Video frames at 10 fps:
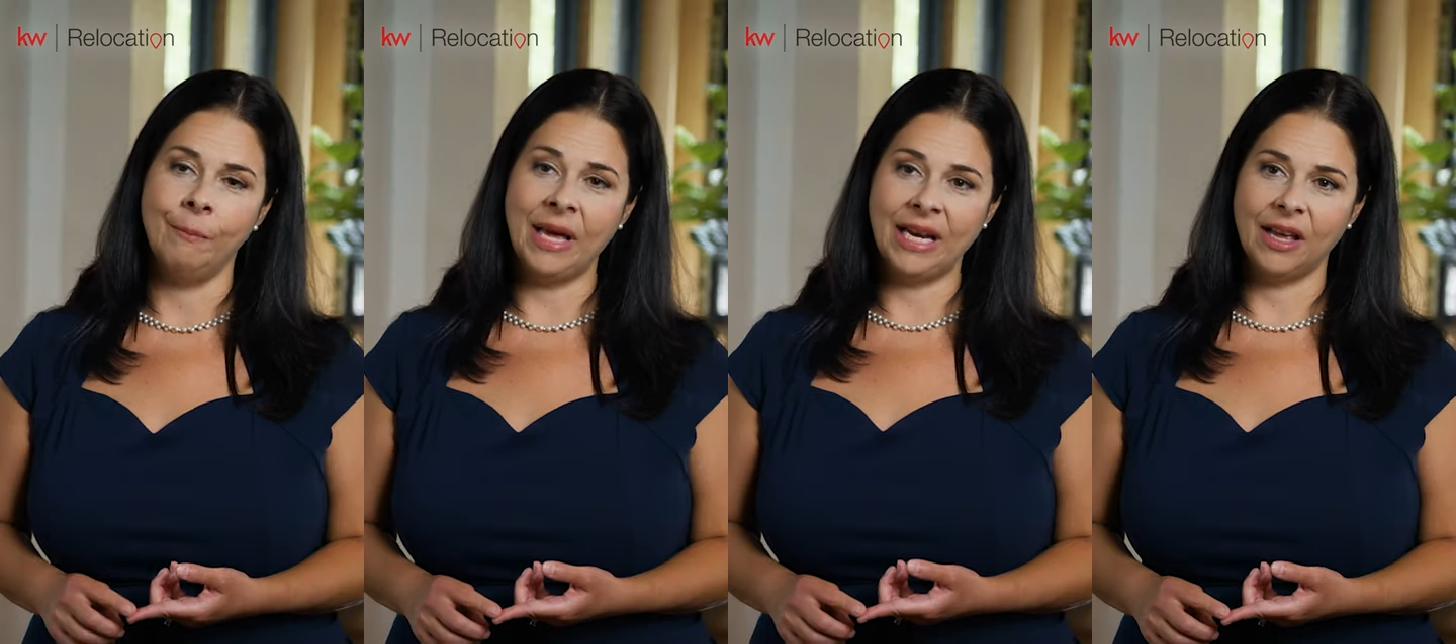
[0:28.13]

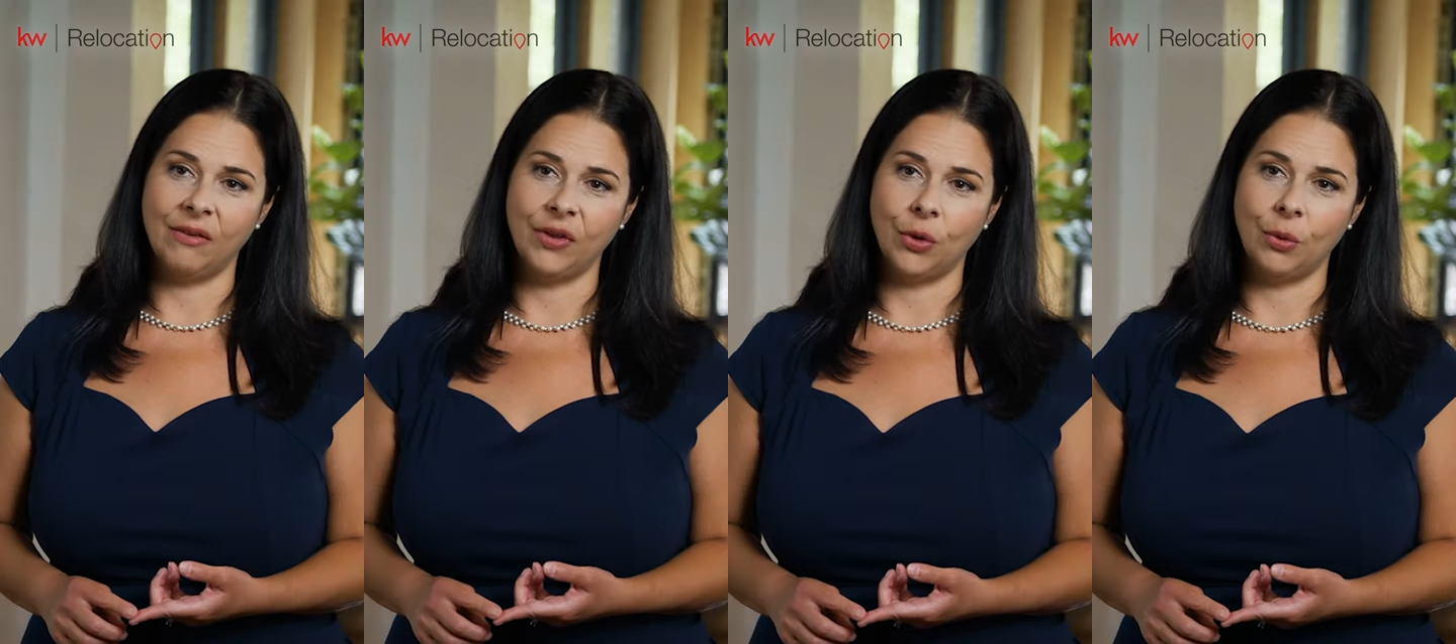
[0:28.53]
Many
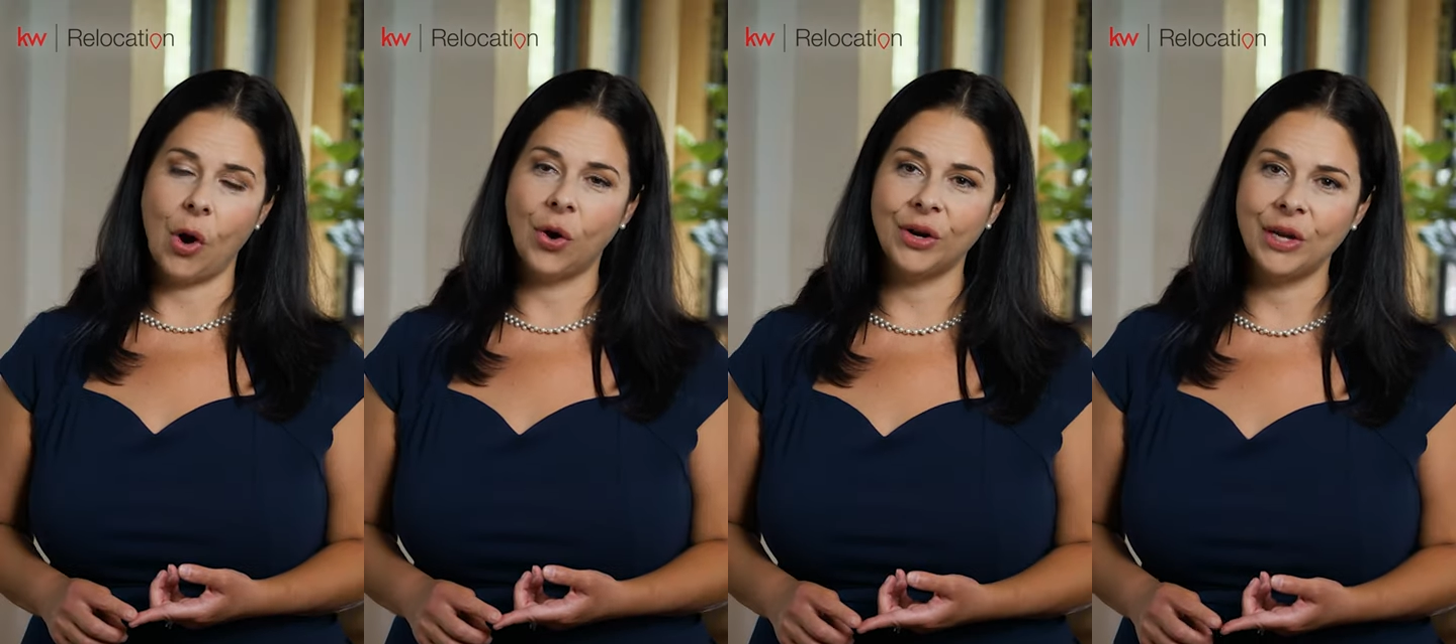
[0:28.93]
of you
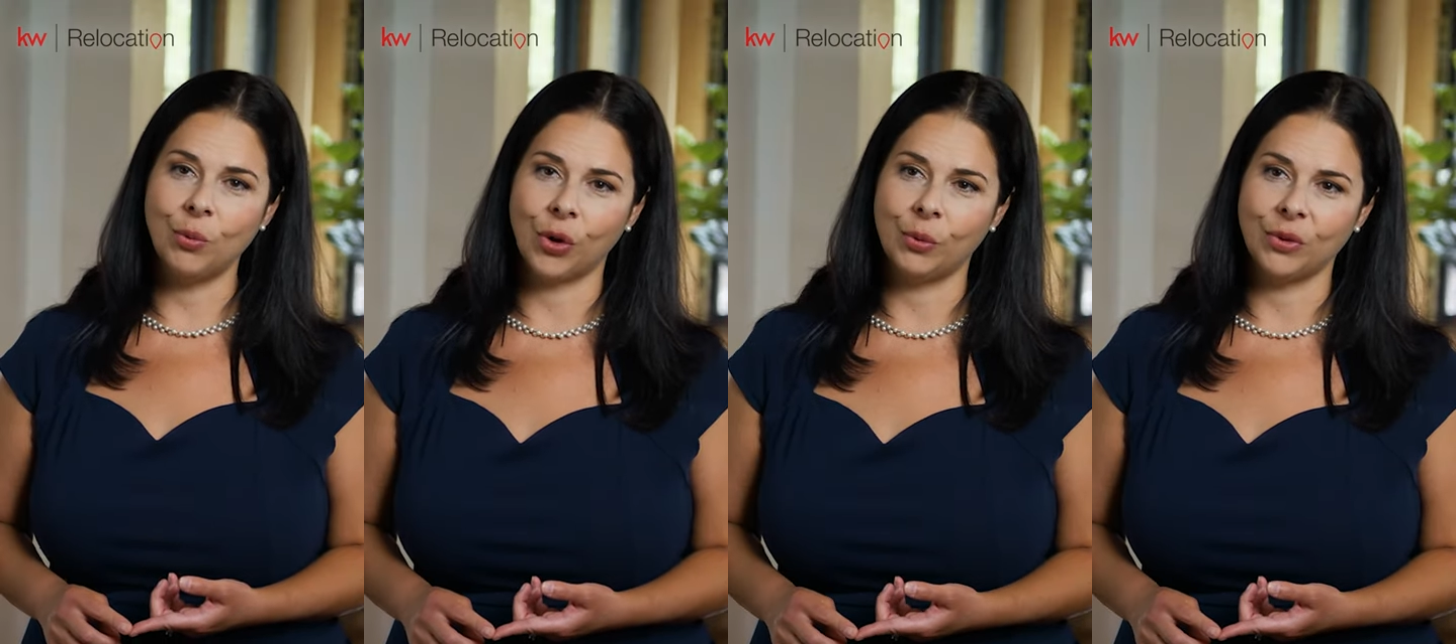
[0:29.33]
already
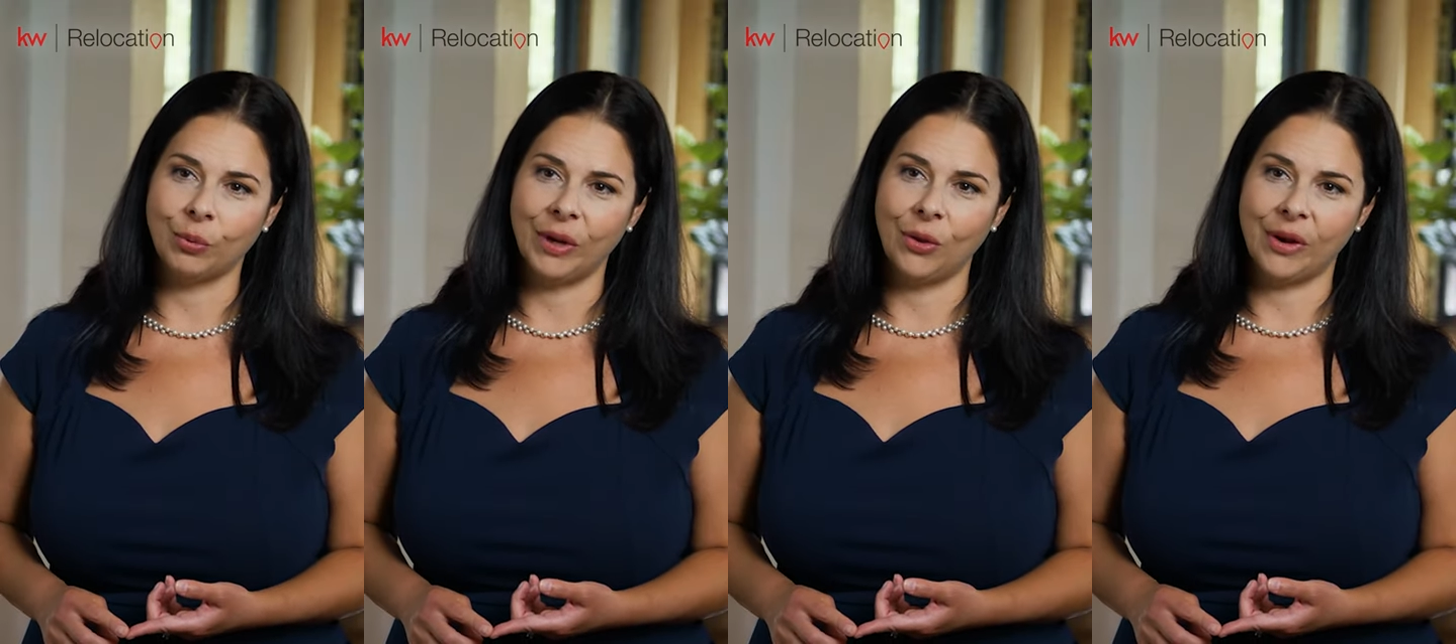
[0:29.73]
work with
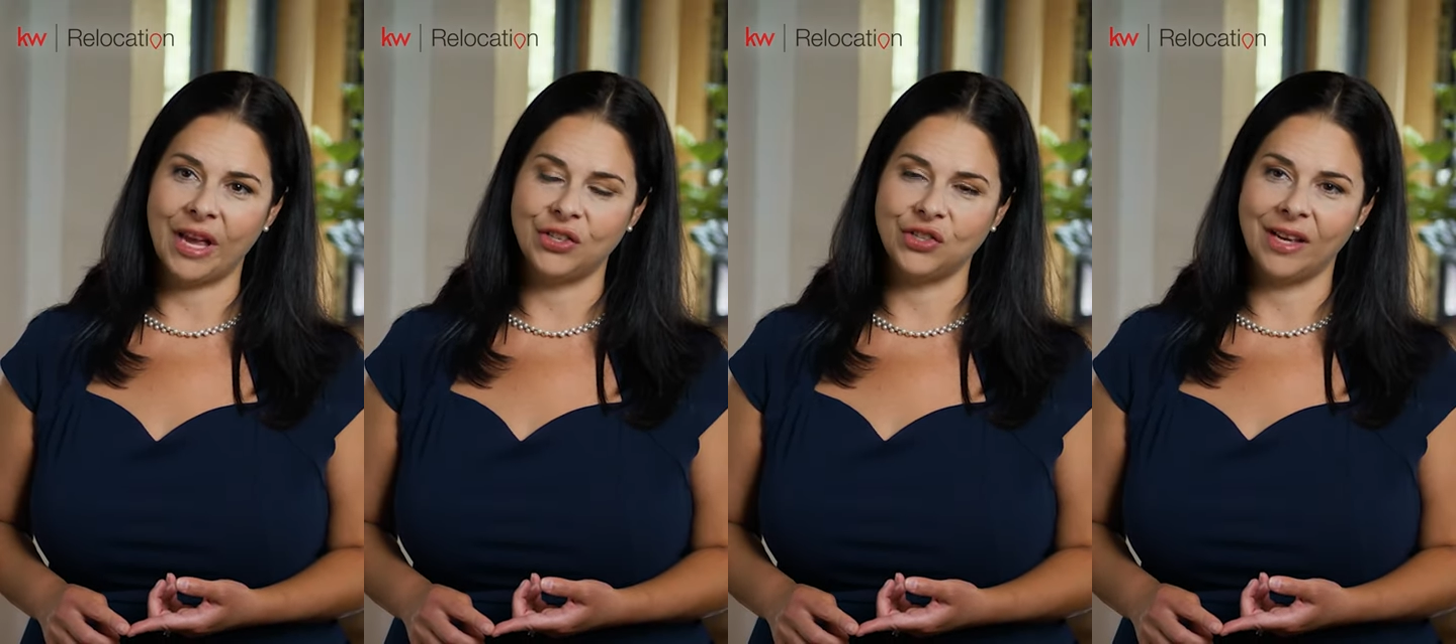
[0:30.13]

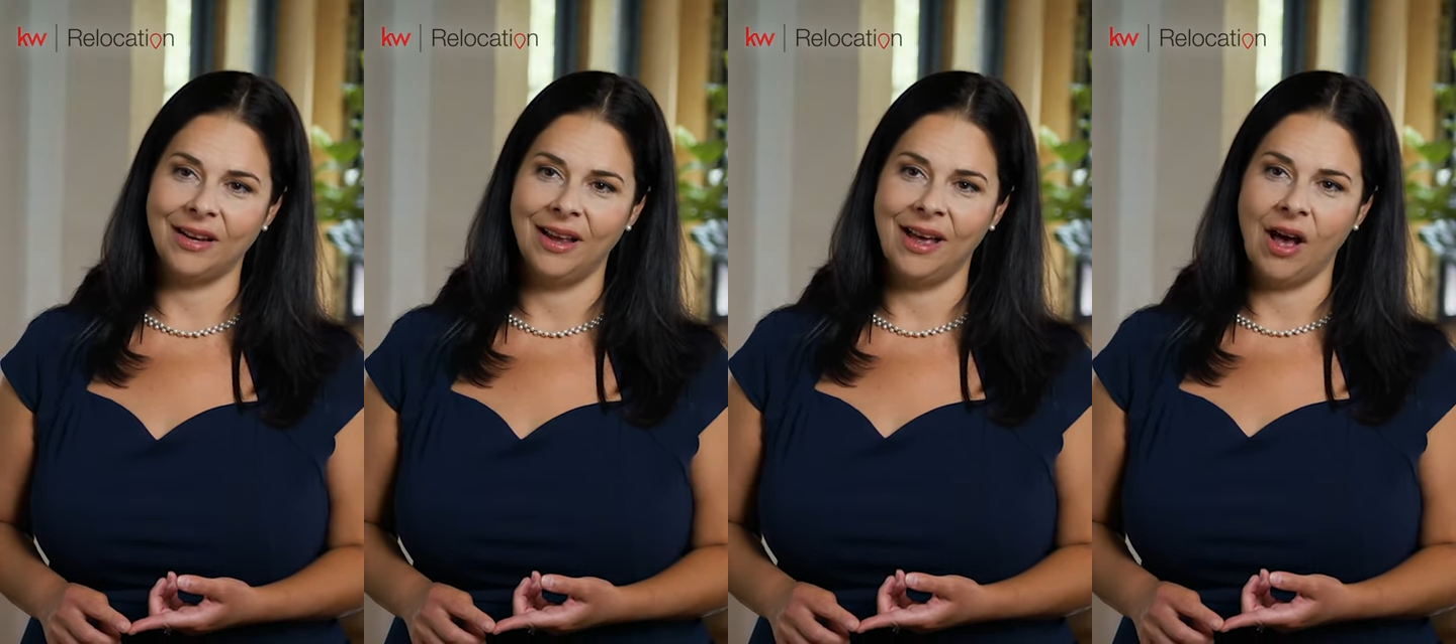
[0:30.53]

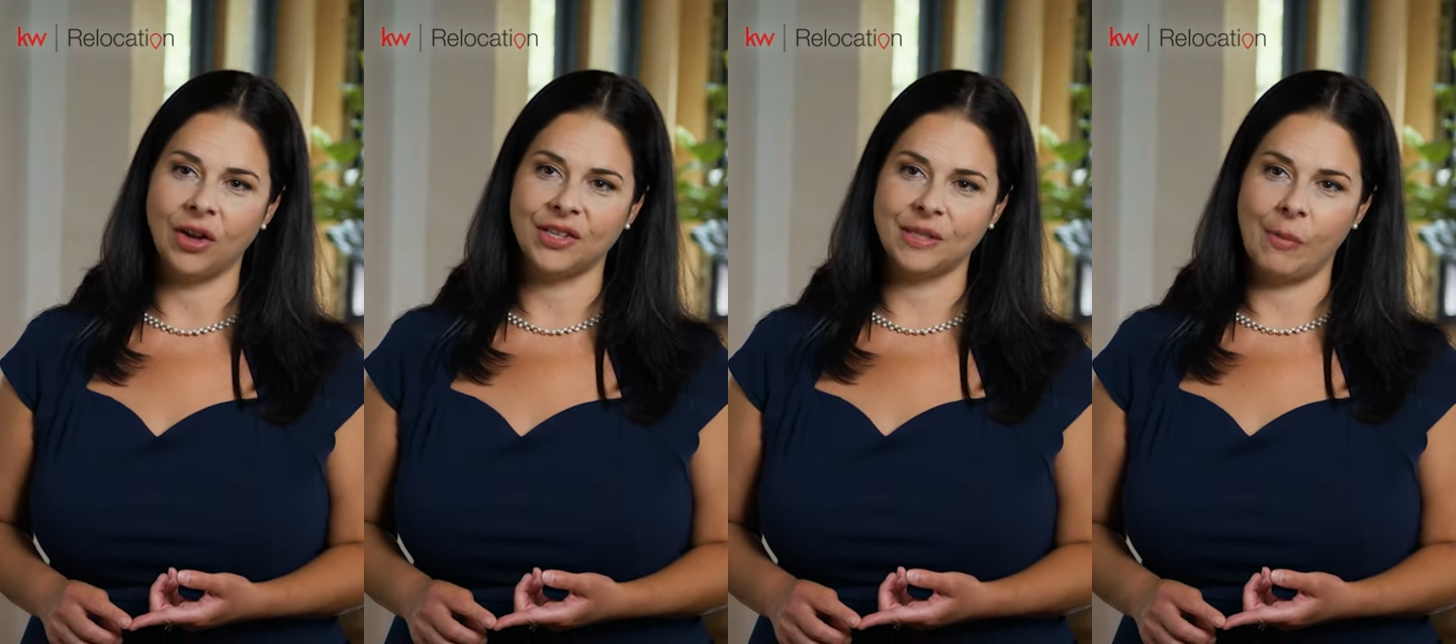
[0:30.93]
relocation
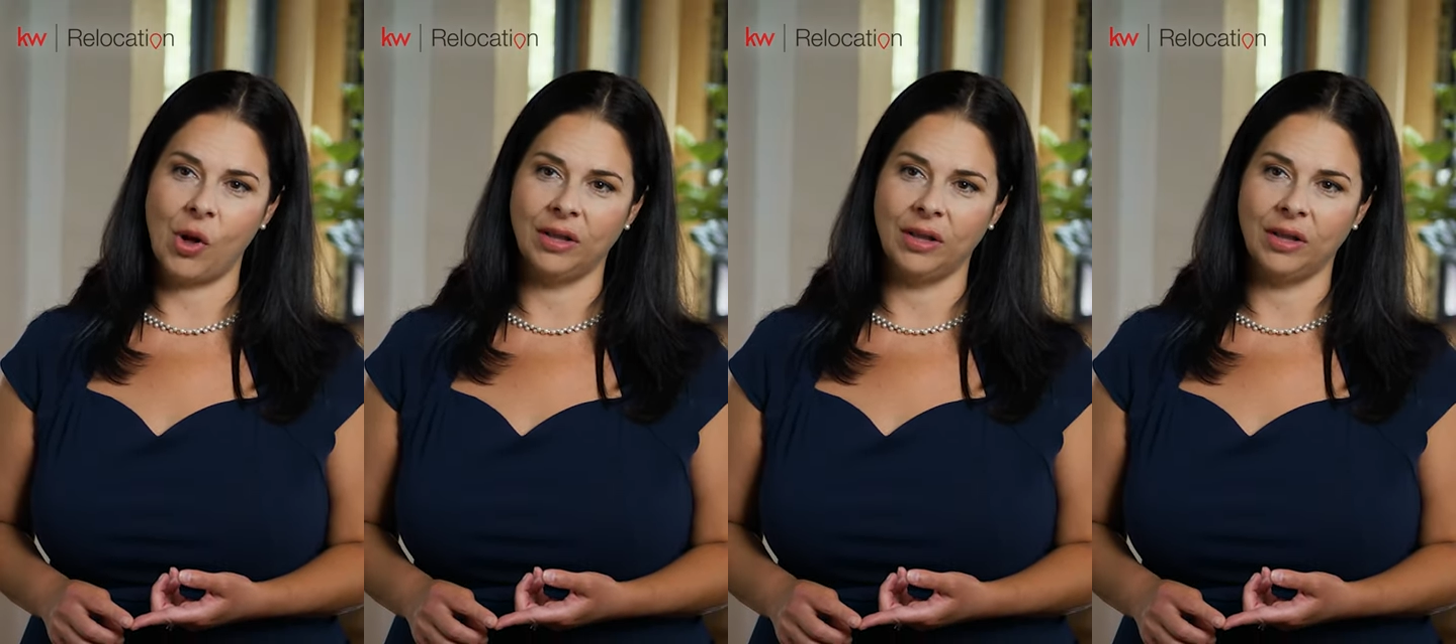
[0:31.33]
on a small